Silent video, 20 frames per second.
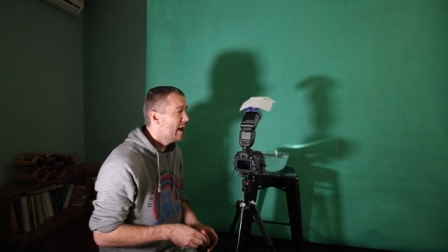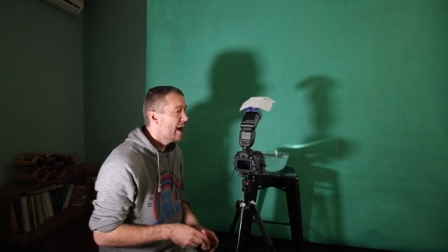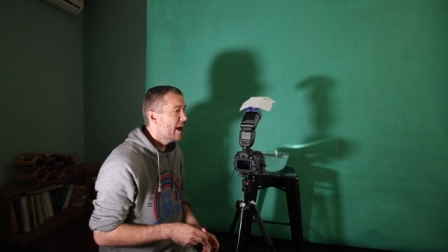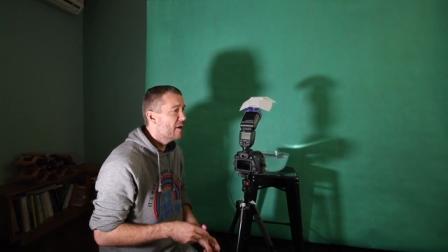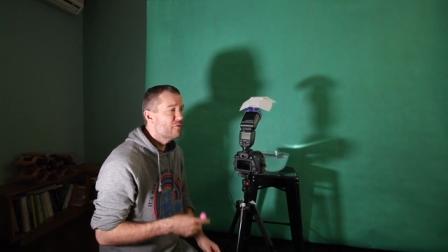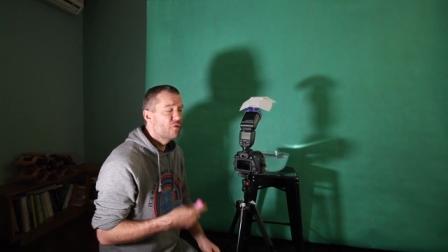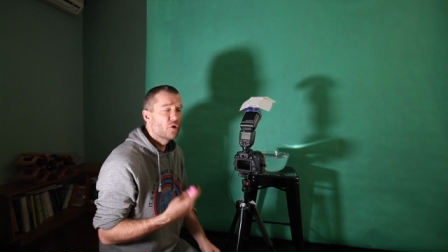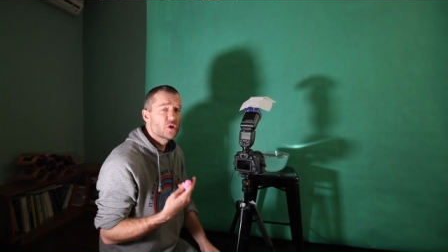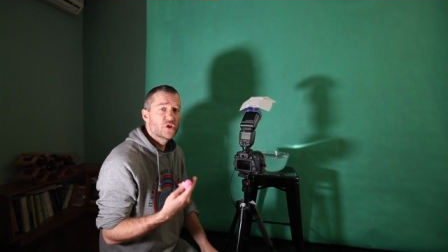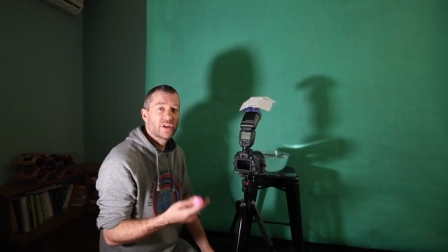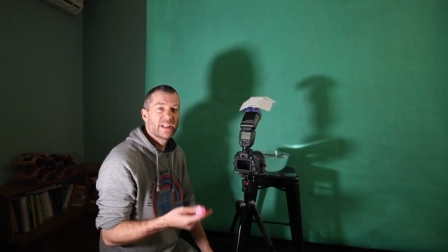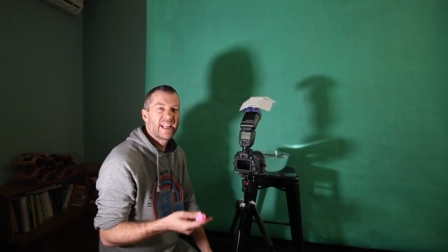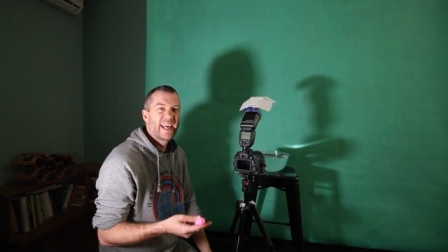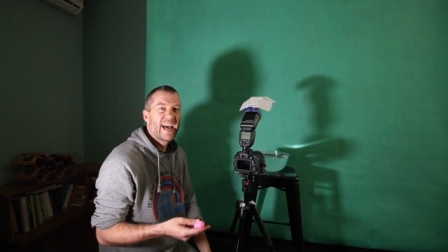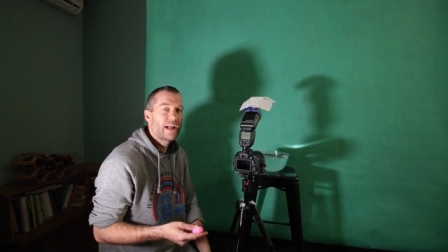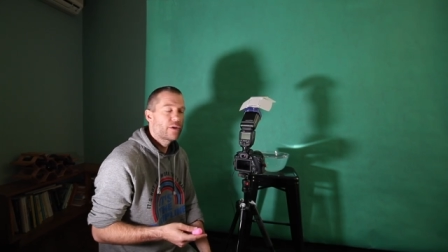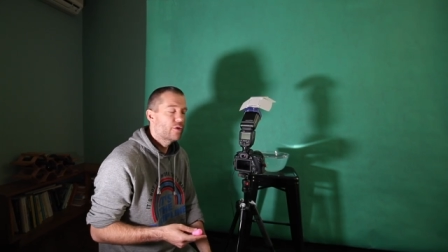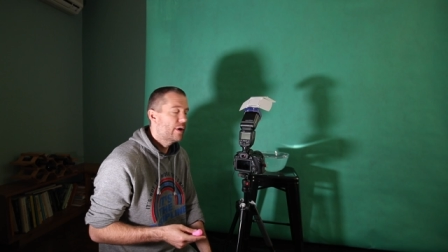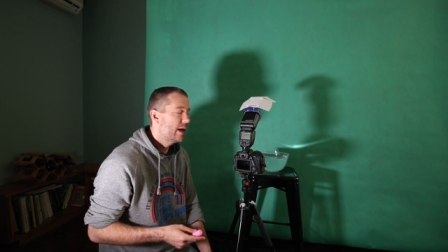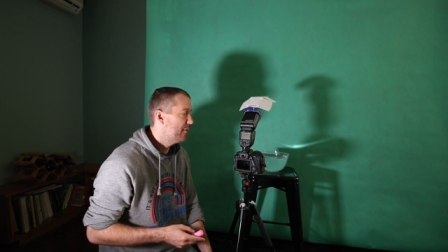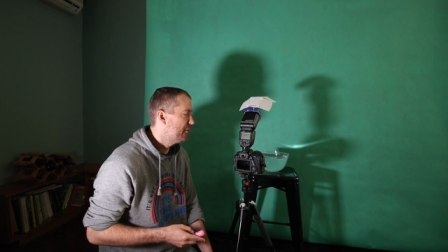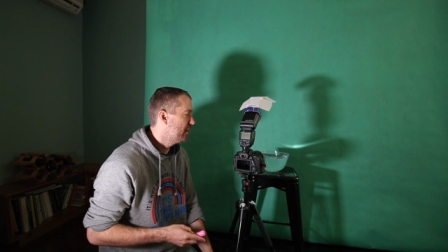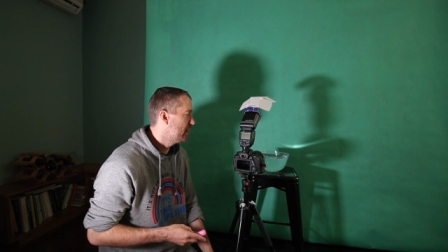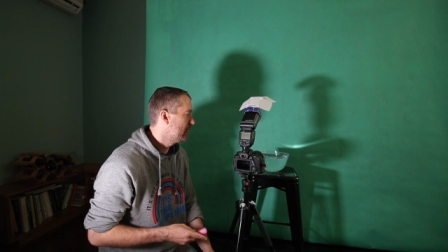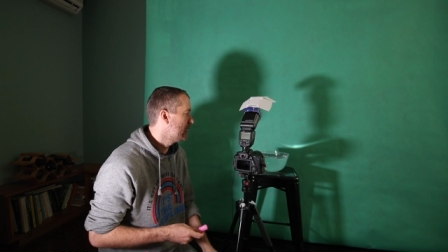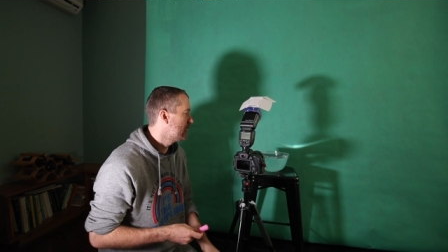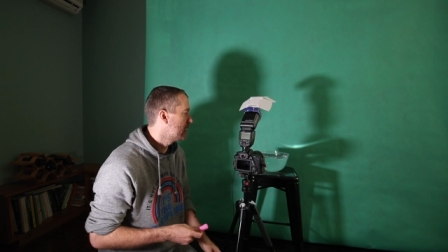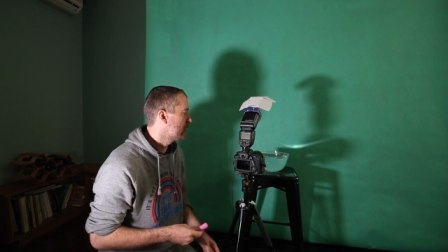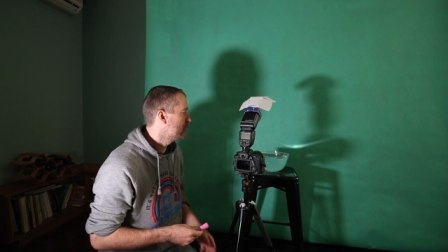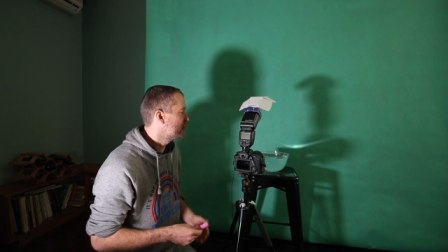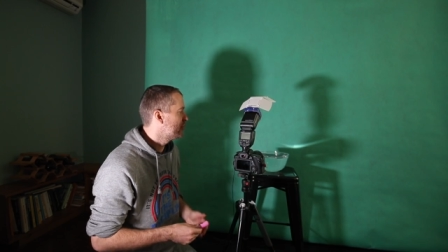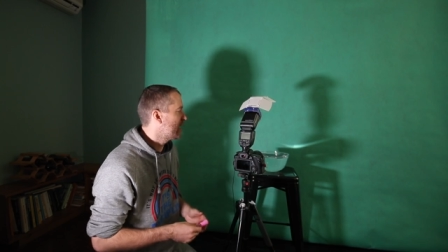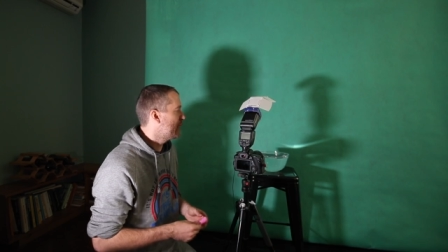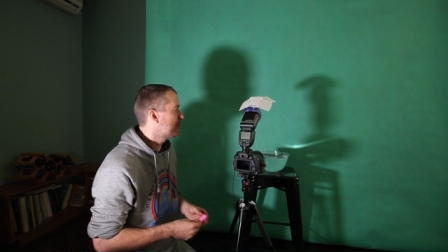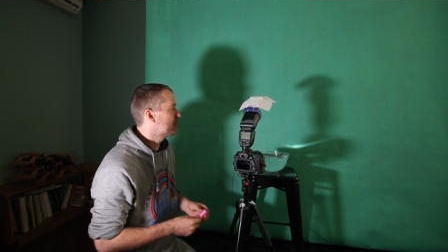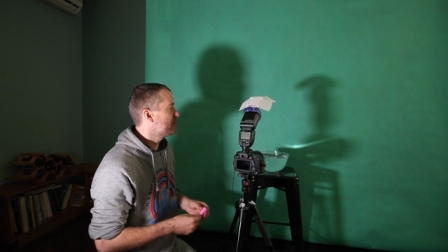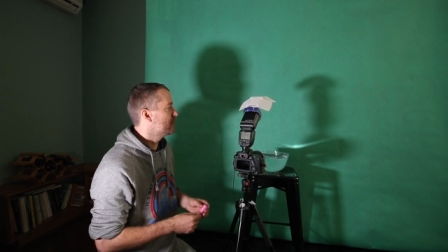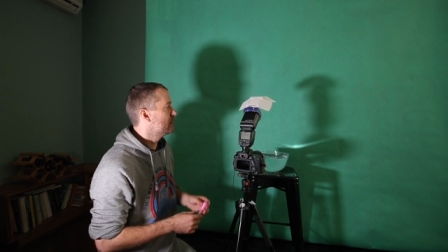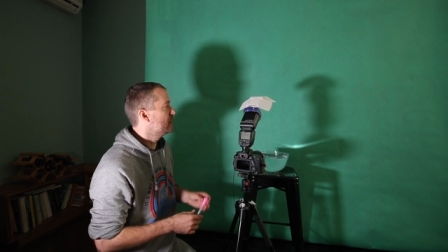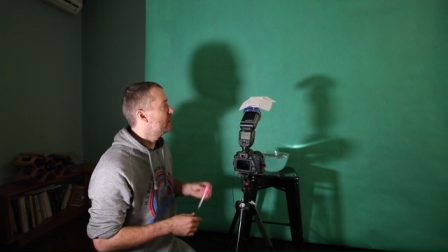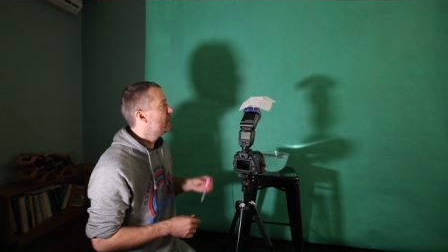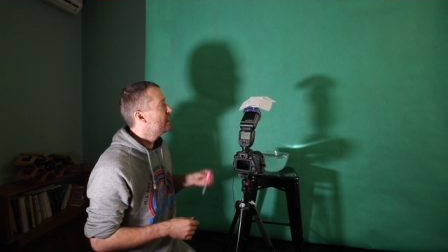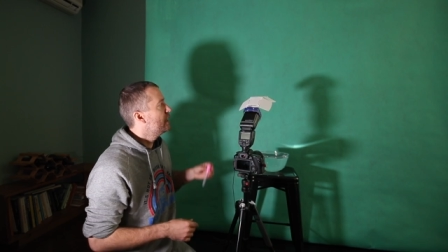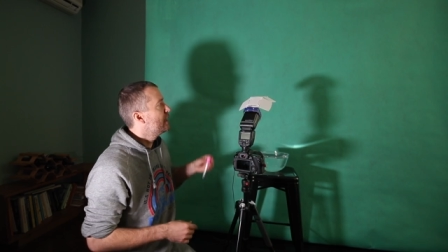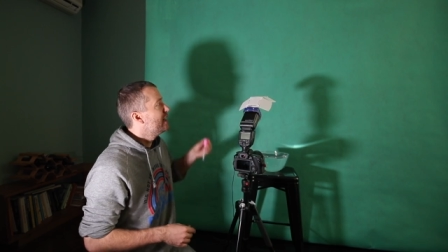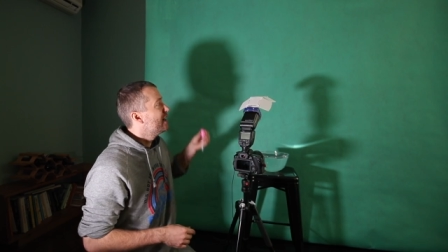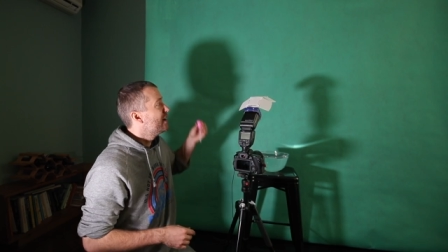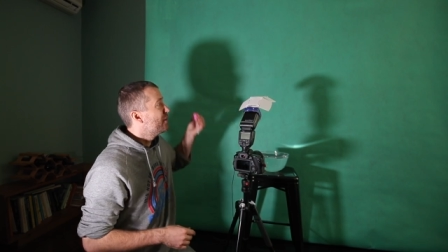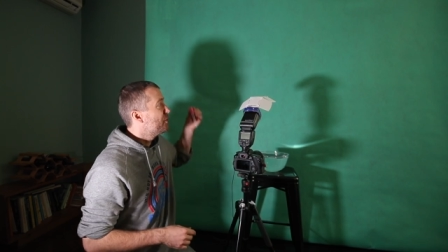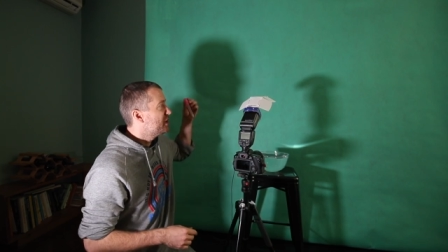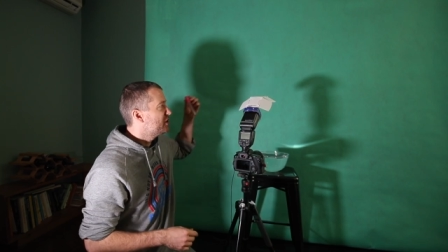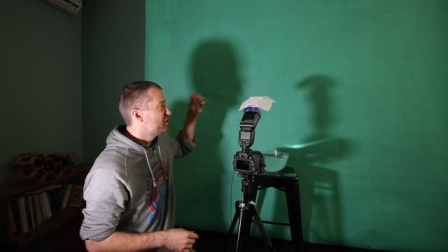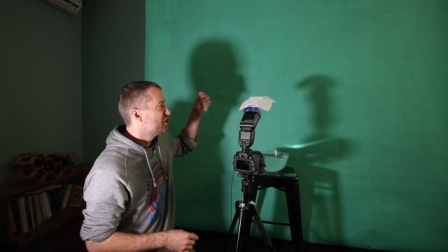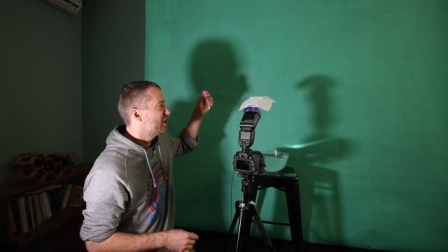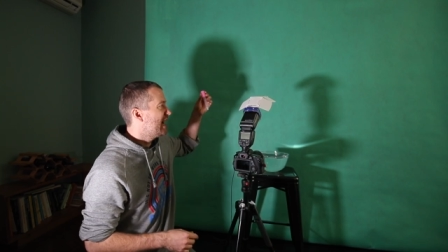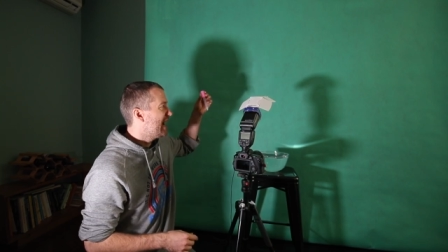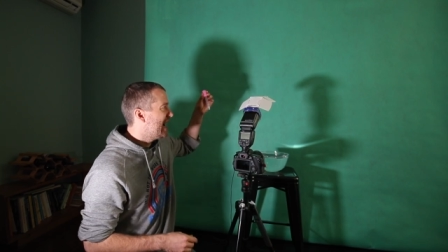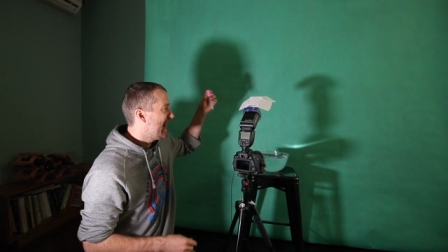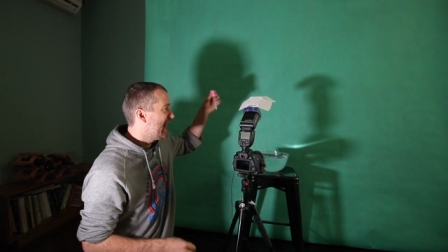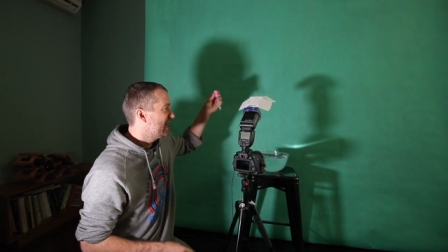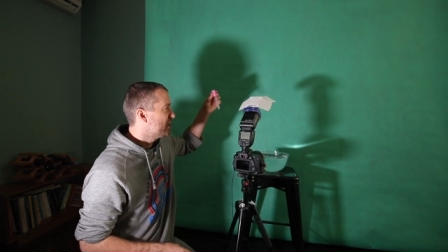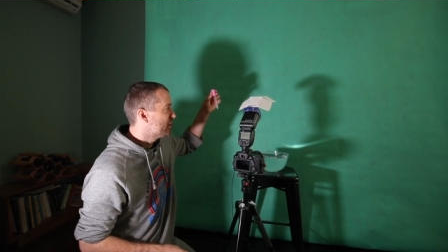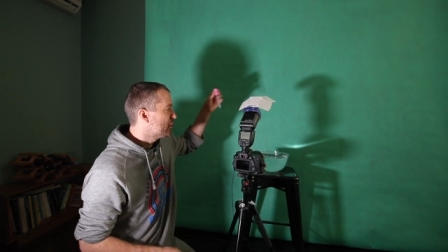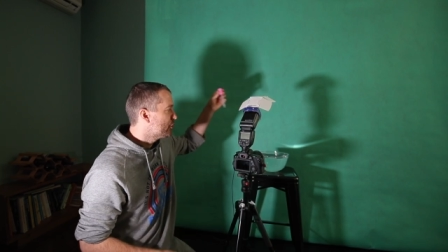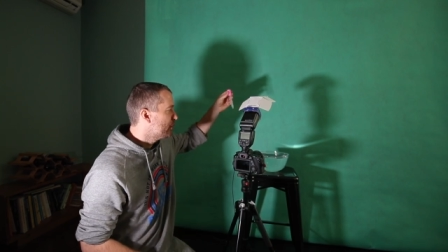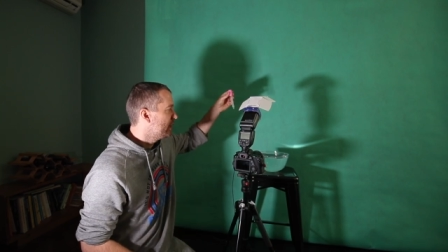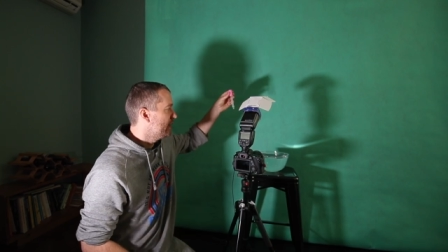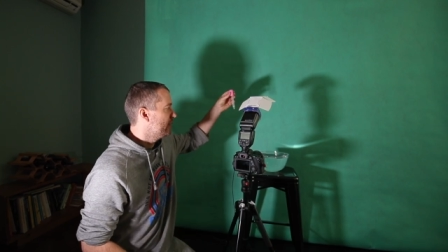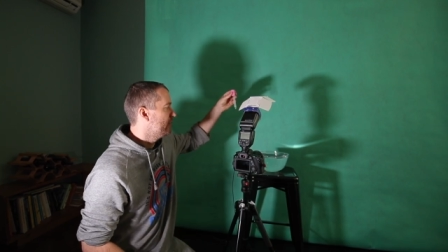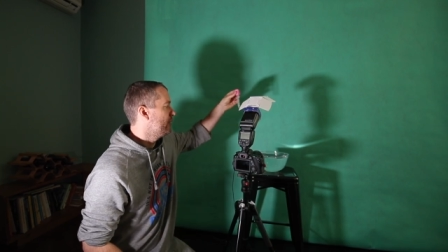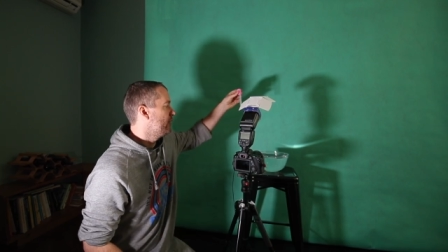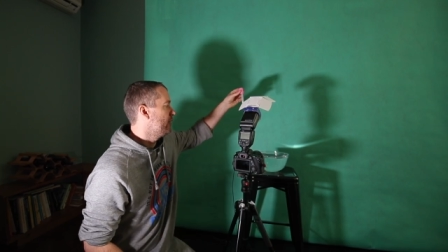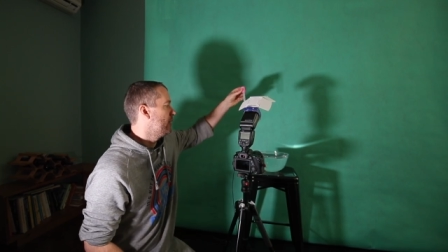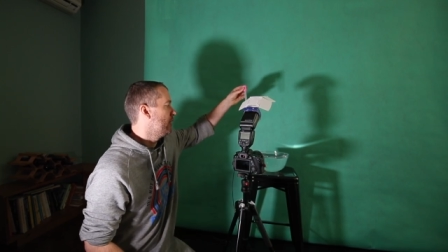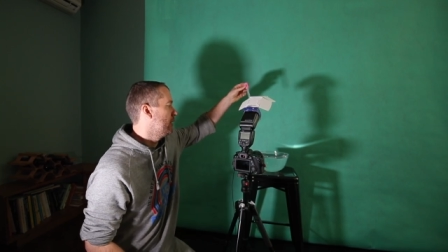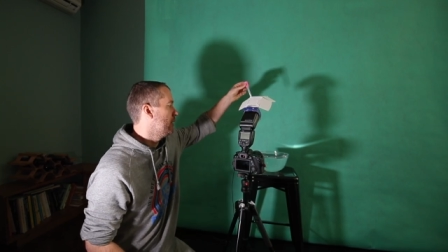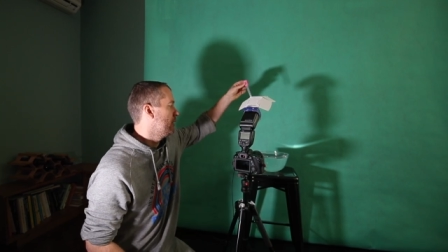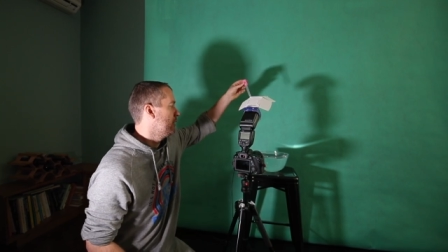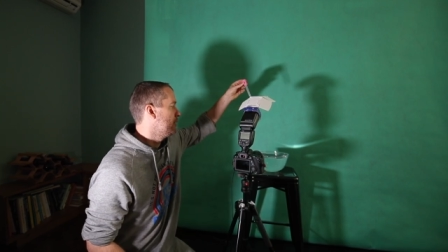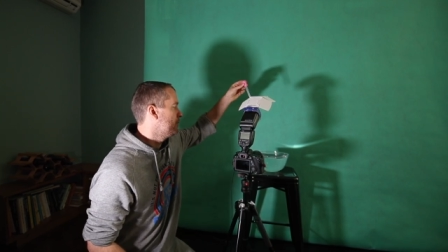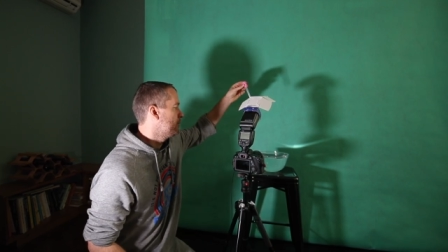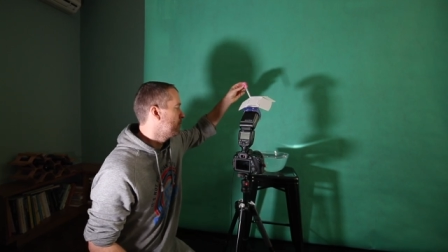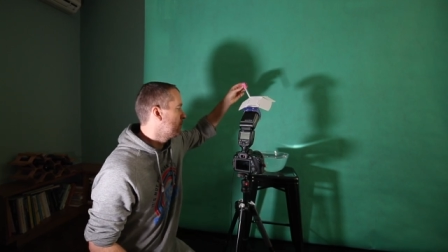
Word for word: Unfortunately, I don't have a little contraption which I should have uh,